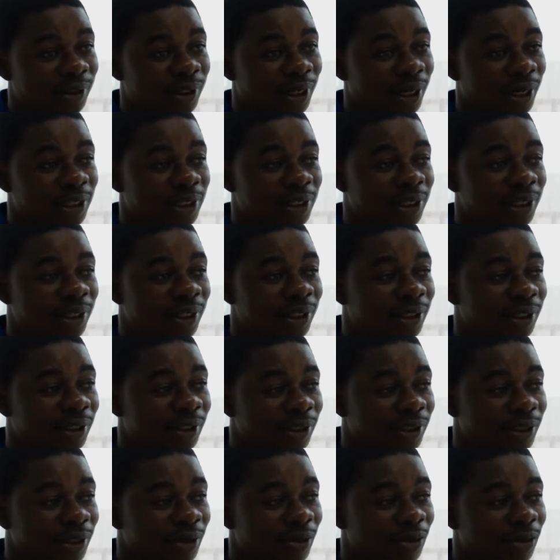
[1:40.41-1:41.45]
I think
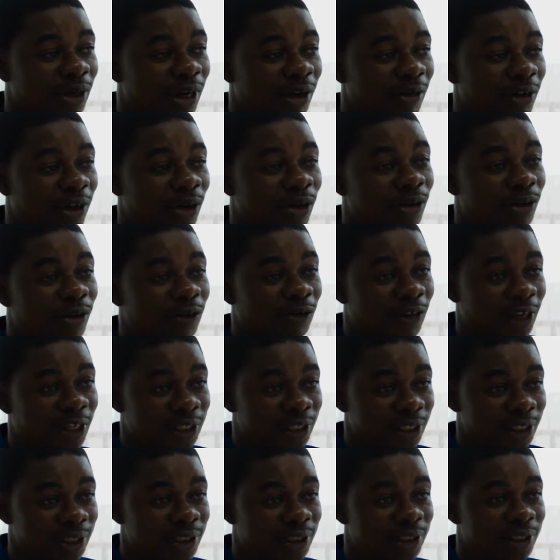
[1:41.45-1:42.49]
we have a lot of
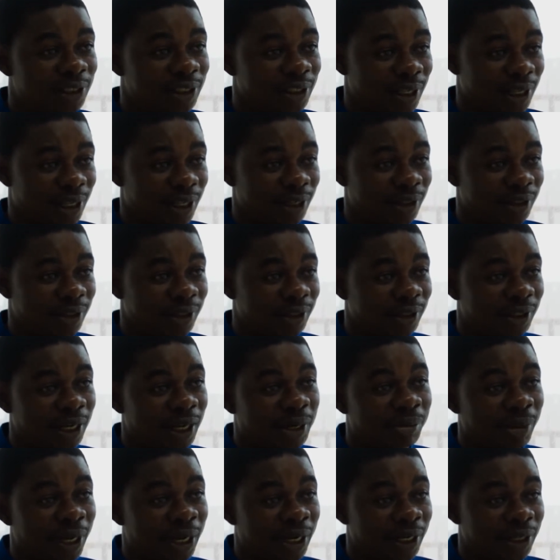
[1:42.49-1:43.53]
facilities here
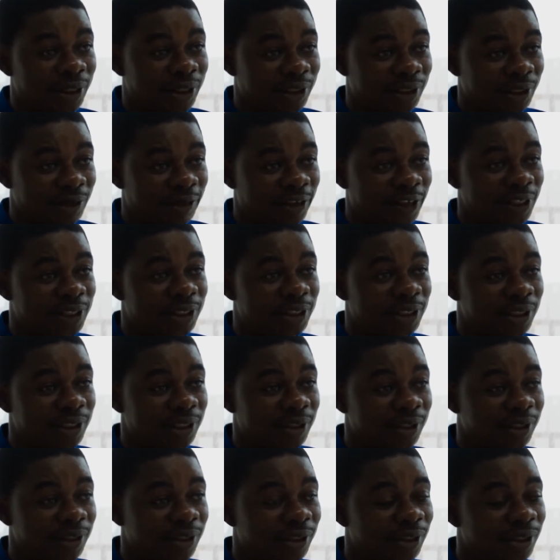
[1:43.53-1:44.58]
than my university.
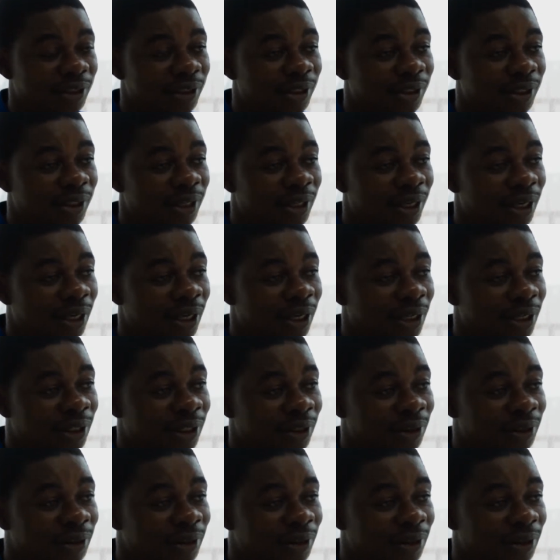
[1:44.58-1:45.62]

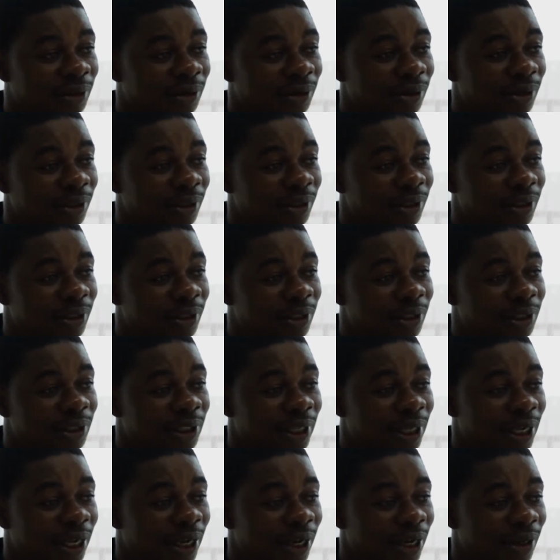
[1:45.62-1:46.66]
And
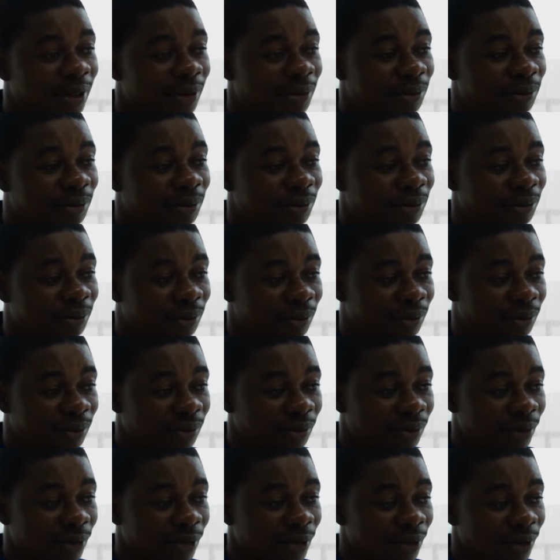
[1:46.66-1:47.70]
here,
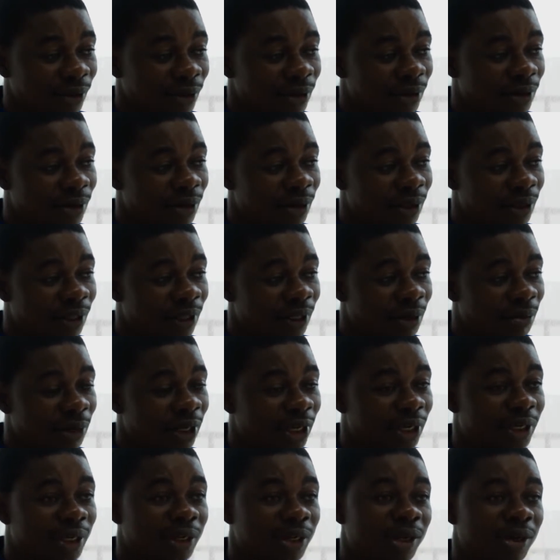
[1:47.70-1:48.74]

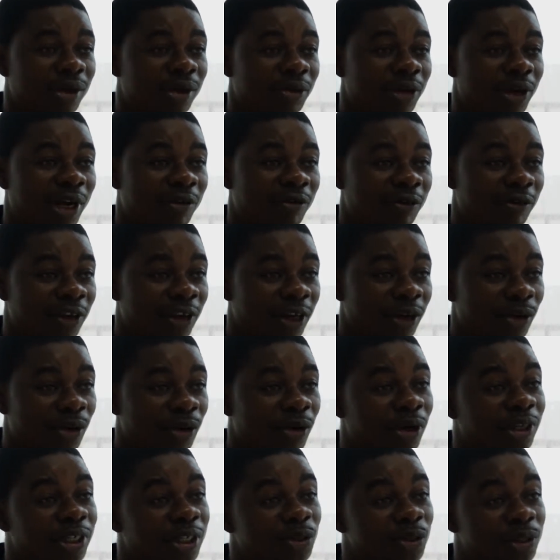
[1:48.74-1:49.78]
we have very
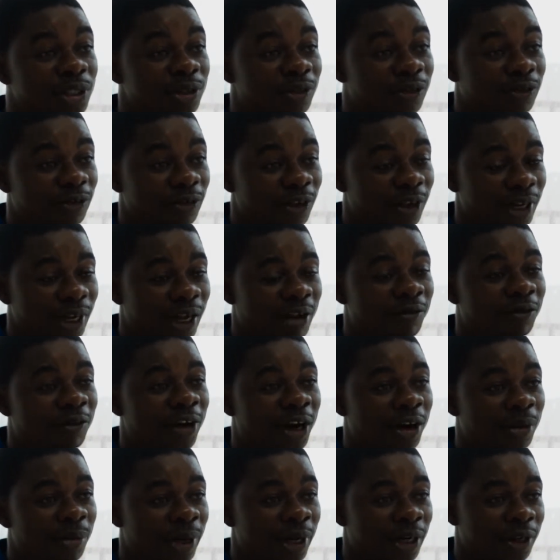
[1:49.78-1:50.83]
conducive
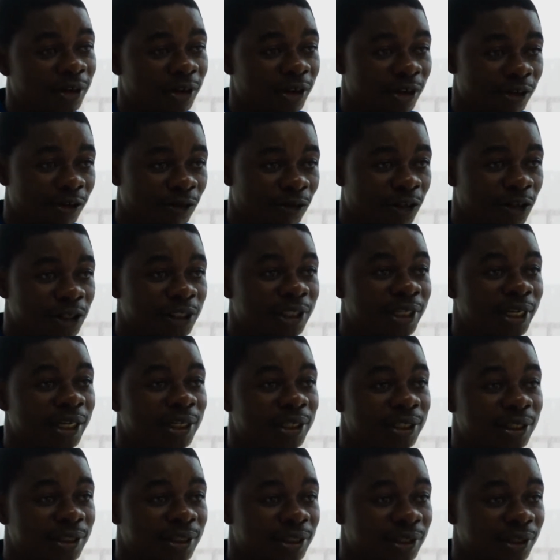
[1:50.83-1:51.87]
environment for
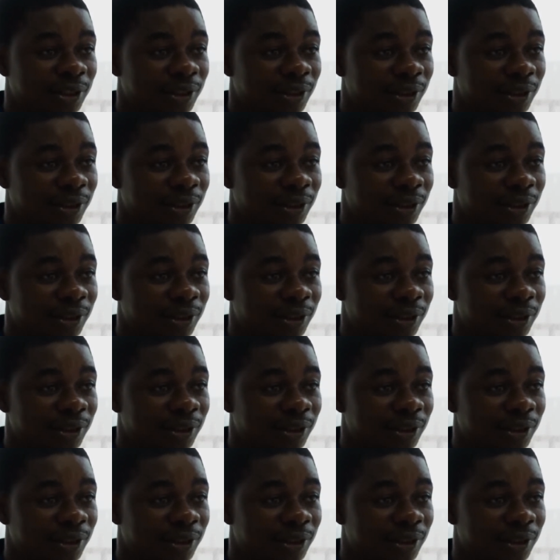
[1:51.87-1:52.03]
studies.